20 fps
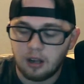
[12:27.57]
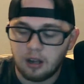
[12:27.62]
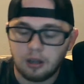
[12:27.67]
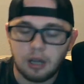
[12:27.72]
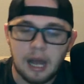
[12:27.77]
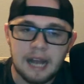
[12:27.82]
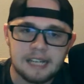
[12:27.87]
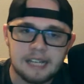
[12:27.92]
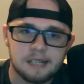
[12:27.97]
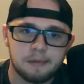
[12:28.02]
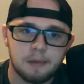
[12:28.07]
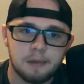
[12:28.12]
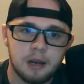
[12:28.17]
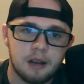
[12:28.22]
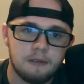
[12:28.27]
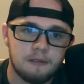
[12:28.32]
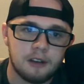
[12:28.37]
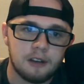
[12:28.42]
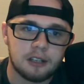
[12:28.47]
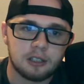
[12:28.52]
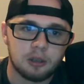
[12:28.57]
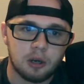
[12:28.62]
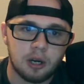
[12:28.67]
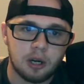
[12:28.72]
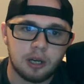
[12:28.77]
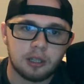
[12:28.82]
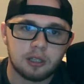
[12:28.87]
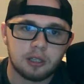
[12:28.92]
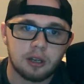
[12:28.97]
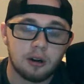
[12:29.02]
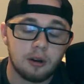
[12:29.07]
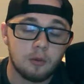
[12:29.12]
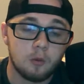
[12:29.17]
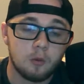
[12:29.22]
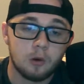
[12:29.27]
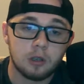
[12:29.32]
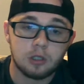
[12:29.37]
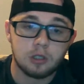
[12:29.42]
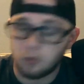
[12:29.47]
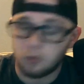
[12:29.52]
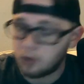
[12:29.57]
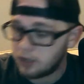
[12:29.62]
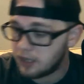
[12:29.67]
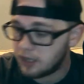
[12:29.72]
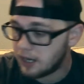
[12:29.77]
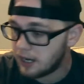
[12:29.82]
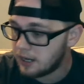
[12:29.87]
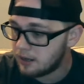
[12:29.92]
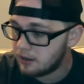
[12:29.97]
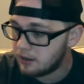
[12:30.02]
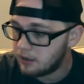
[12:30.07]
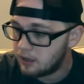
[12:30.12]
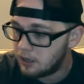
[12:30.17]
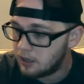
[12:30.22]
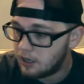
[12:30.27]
a last-minute victory, 31-28.